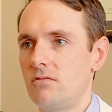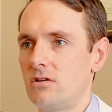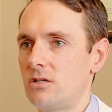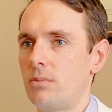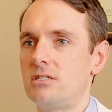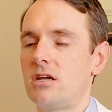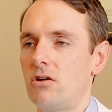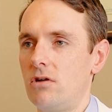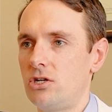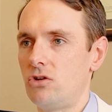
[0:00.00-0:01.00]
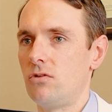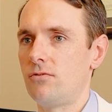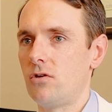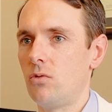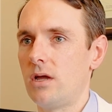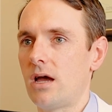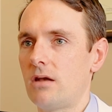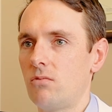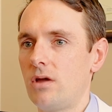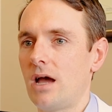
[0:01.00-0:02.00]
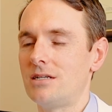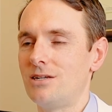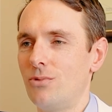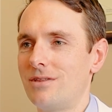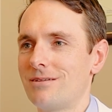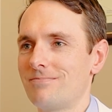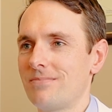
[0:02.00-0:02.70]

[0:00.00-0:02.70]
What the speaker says: if there's a particular issue we feel we can't deal with.